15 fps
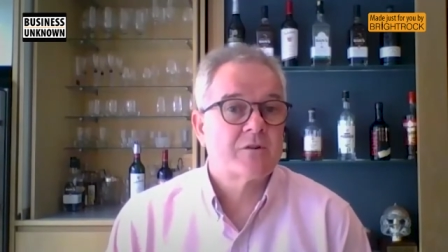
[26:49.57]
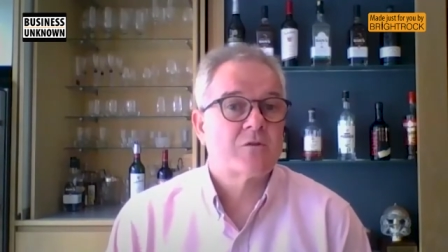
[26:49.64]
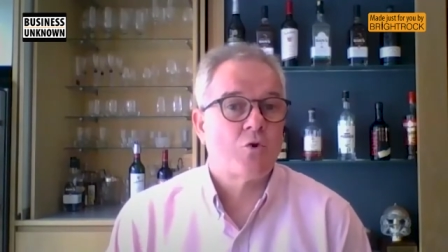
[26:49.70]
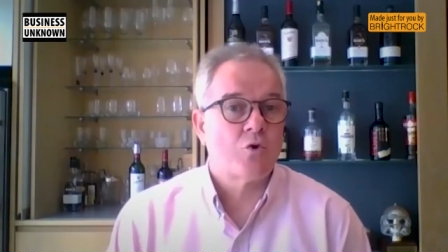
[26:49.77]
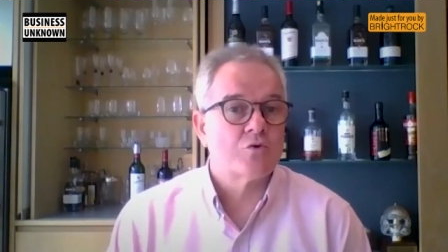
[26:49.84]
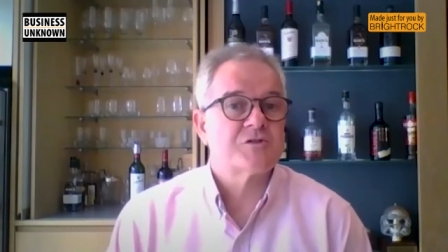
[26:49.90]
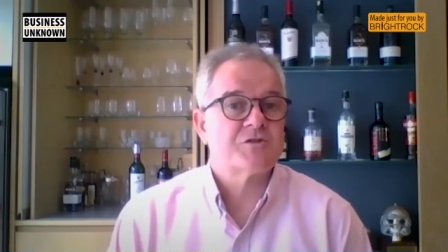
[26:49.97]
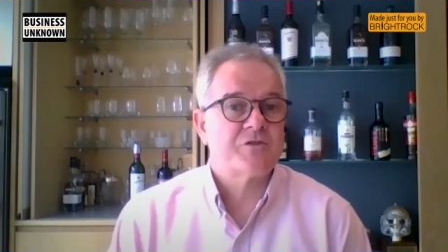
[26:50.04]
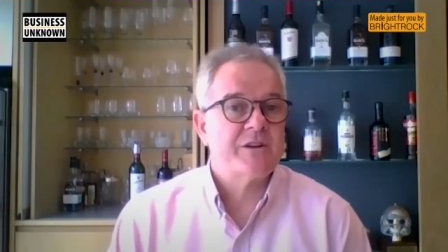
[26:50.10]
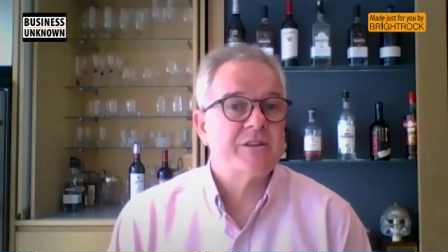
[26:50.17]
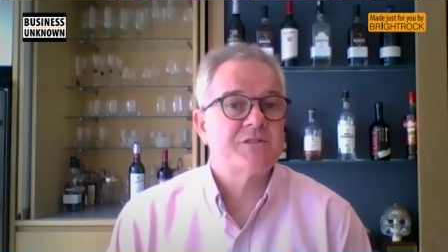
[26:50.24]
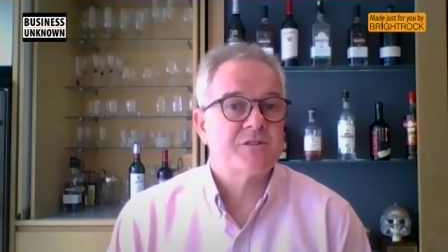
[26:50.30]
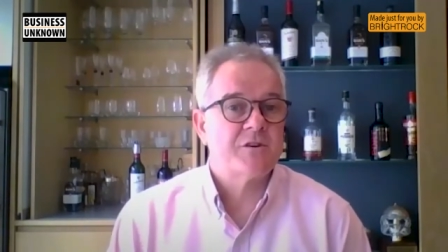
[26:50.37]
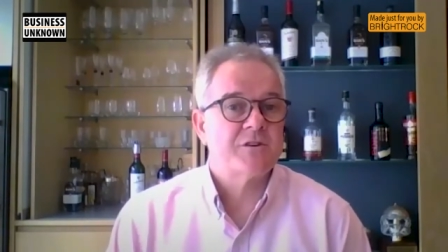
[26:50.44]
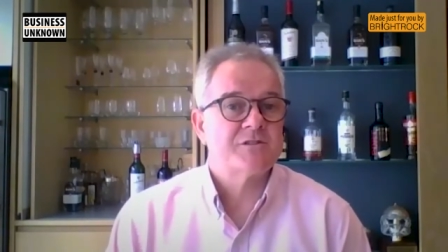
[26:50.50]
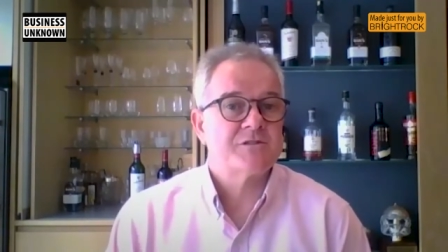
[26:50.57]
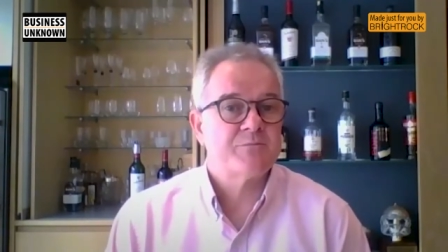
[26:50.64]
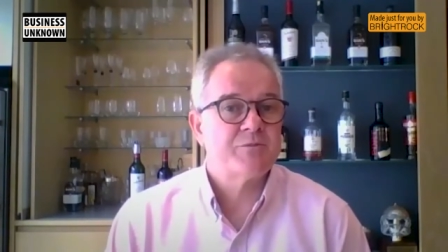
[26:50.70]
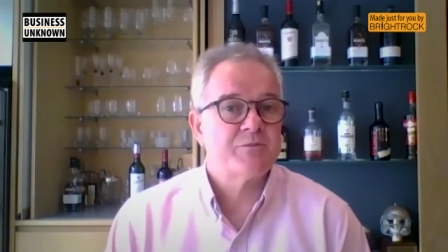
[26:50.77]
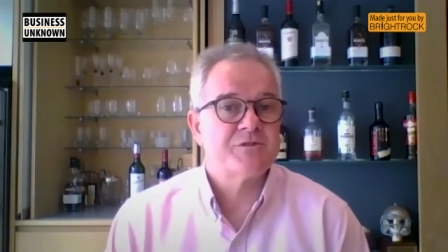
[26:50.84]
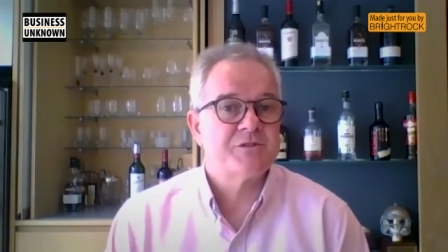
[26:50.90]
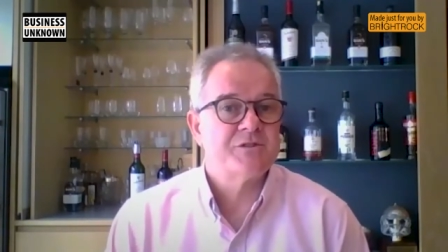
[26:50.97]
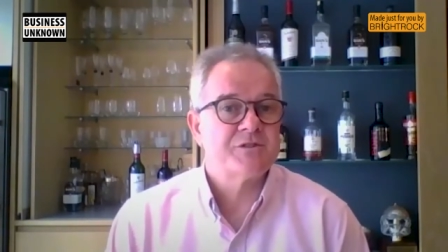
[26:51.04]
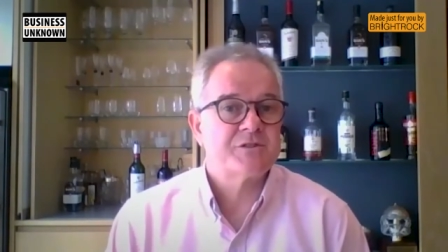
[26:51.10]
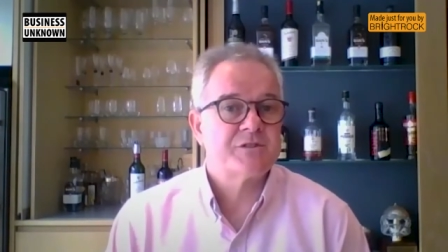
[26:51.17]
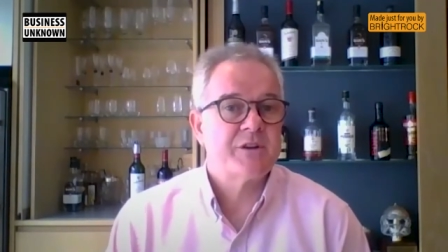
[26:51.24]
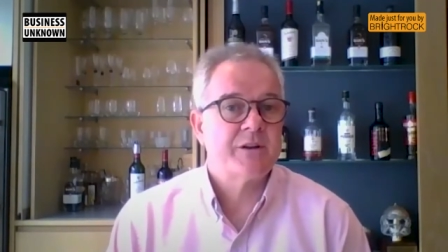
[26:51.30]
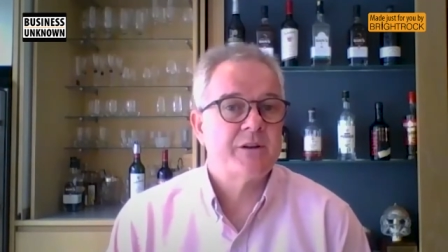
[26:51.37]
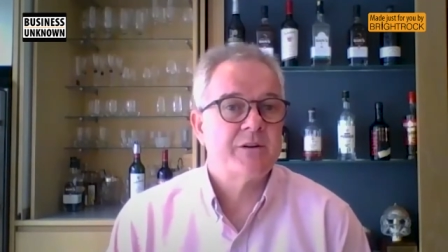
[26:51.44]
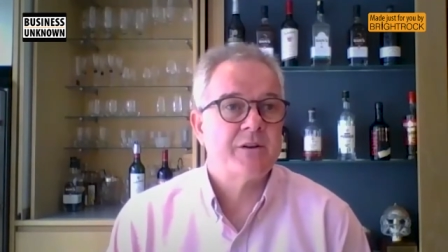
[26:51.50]
core strengths are as a business
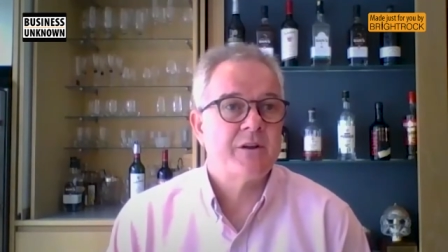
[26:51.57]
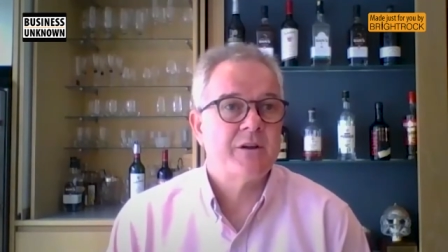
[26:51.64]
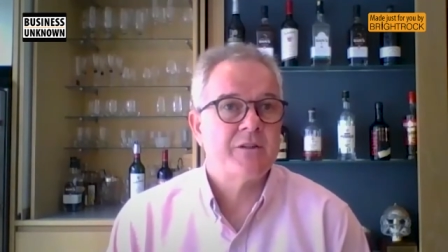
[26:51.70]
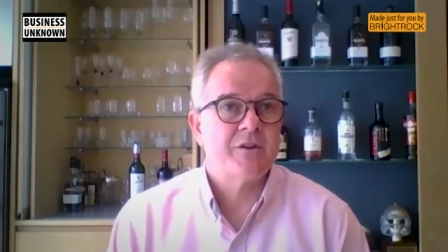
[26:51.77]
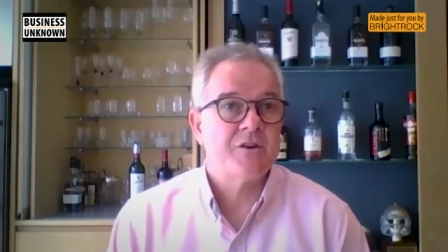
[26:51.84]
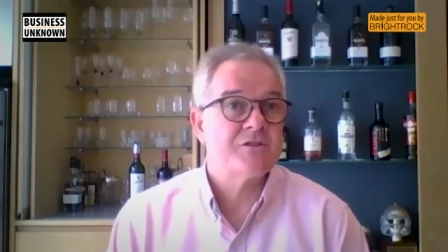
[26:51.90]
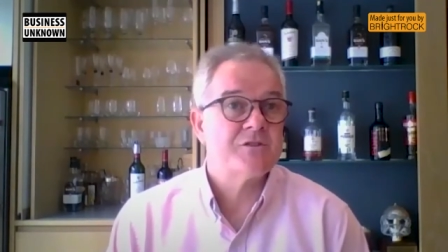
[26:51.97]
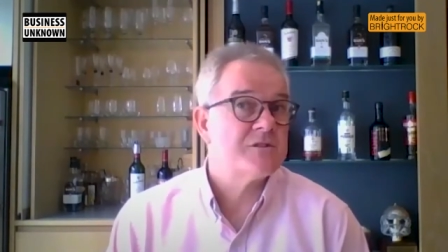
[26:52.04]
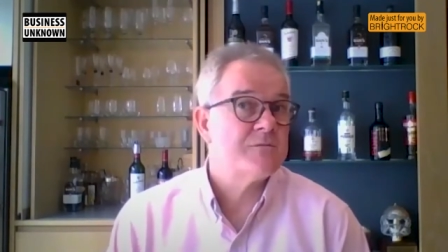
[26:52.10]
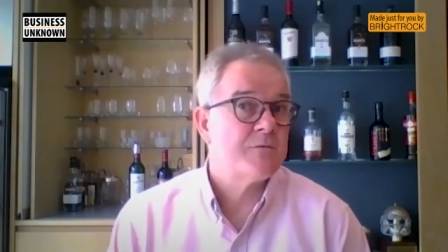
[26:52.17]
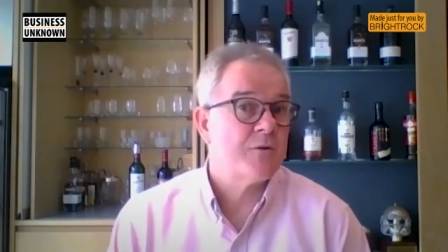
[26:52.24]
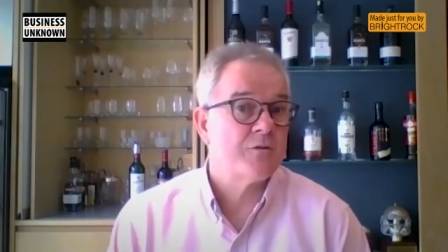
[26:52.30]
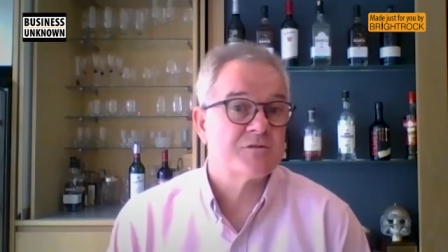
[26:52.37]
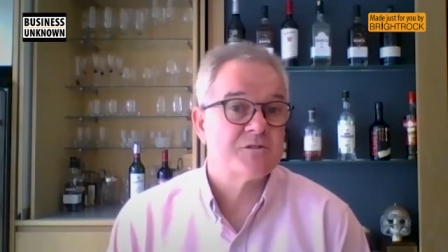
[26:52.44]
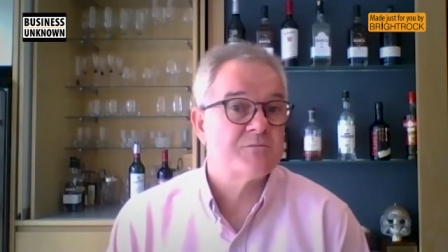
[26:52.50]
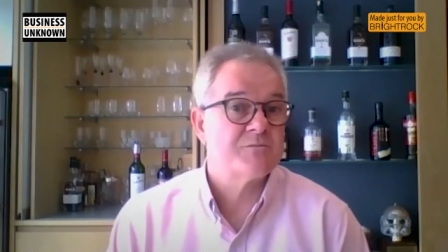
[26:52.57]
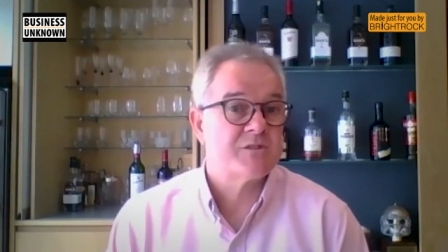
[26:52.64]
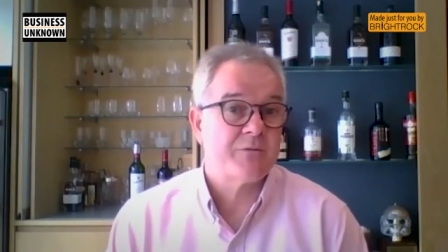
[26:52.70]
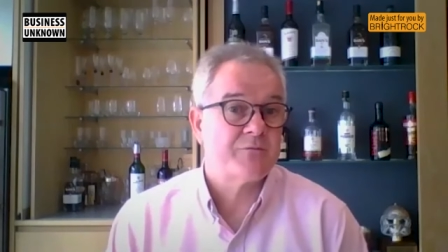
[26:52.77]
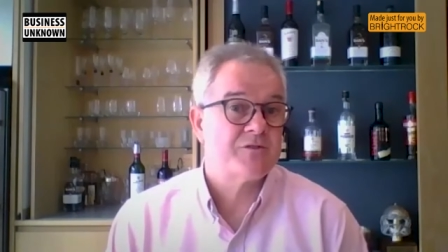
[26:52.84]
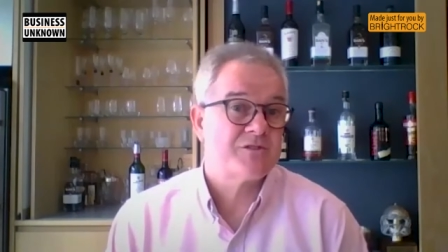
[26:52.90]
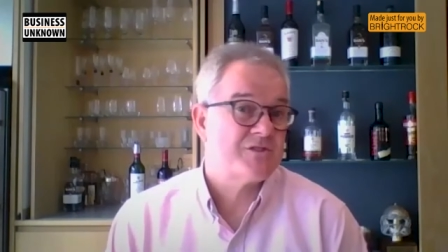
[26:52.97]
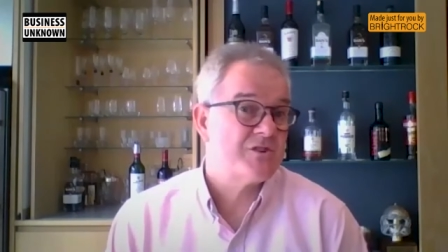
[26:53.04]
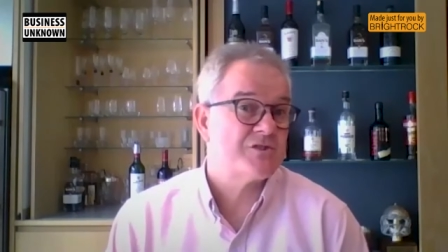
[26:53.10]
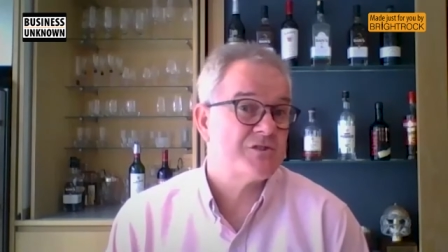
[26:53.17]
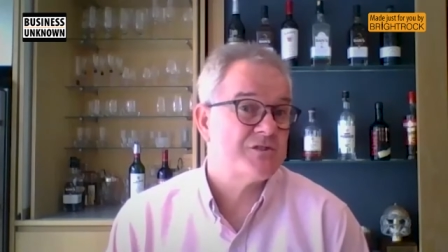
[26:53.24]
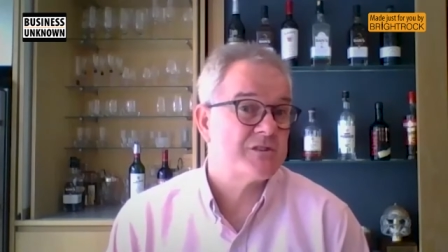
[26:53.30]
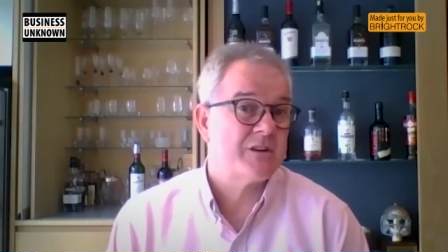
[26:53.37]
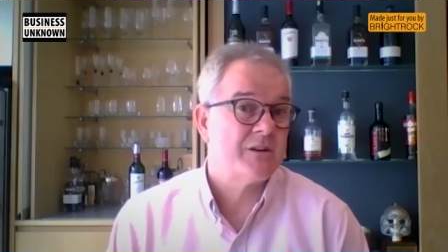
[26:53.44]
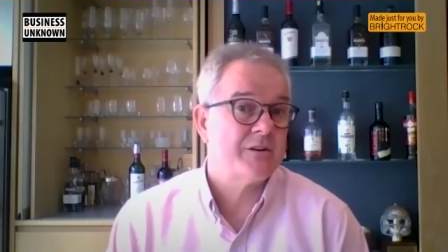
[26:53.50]
and uh, those involve some tough
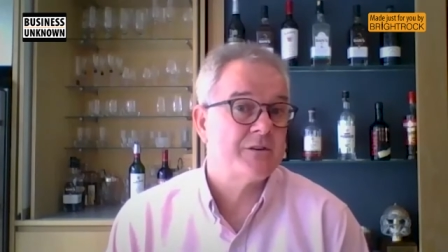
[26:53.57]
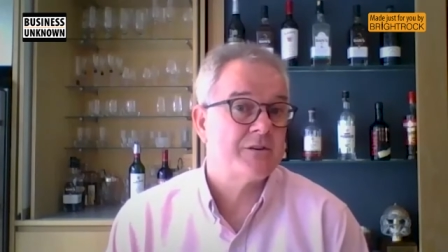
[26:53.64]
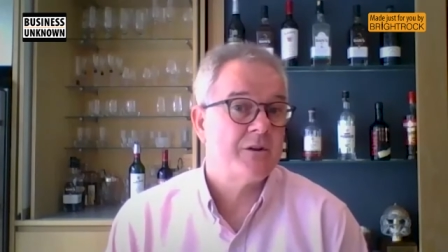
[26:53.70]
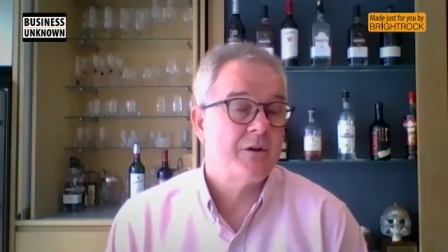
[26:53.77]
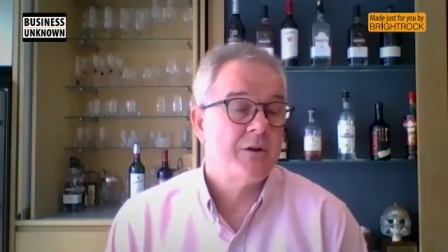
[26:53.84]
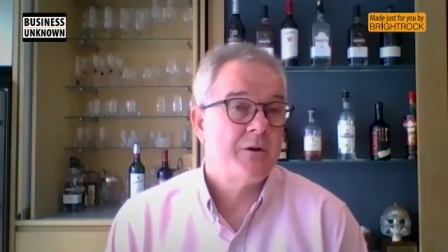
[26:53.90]
decisions and